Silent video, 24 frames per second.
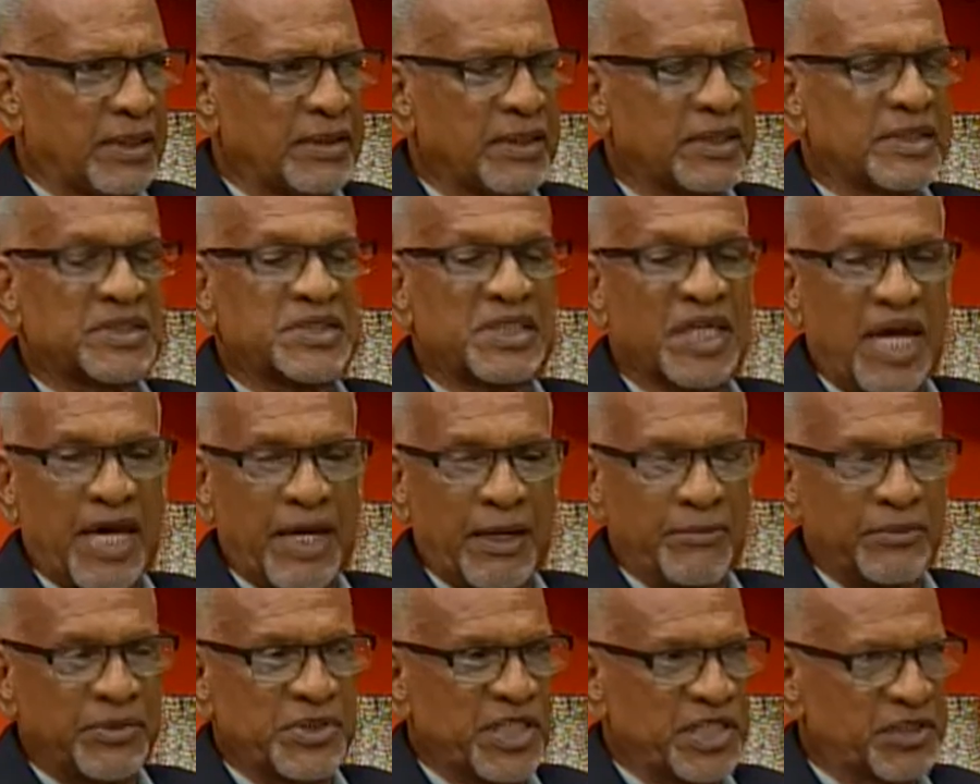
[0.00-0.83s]
the
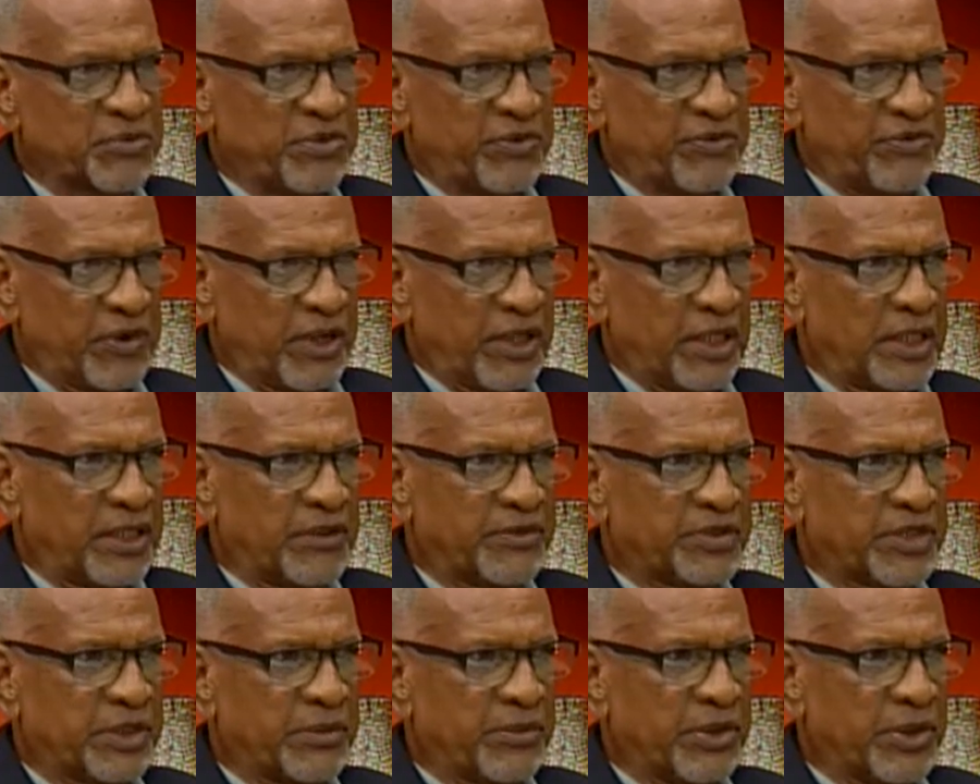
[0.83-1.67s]
time just before I
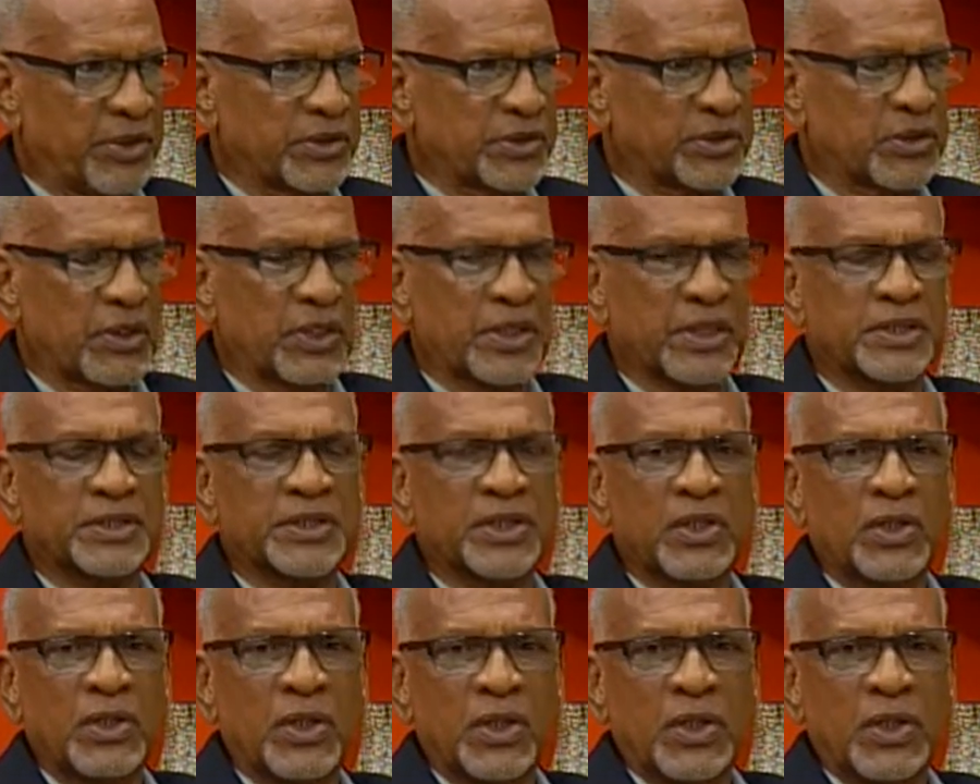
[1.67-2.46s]
left St. Mary's College